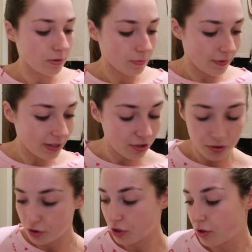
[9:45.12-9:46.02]
We've had
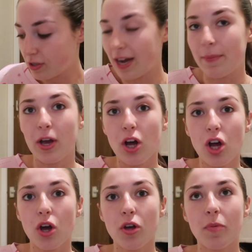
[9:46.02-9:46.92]
such a good day. We got
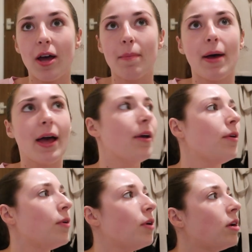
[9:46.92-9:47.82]
home about,
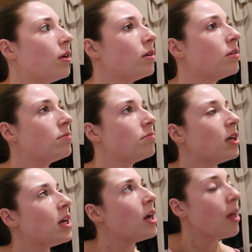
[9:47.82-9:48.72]

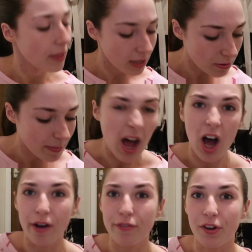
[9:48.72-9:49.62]
I think it was
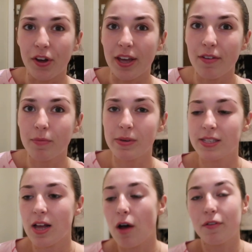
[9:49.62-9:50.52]
about 5:30 and we
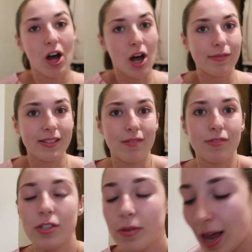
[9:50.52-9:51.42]
set off at 7:30, so it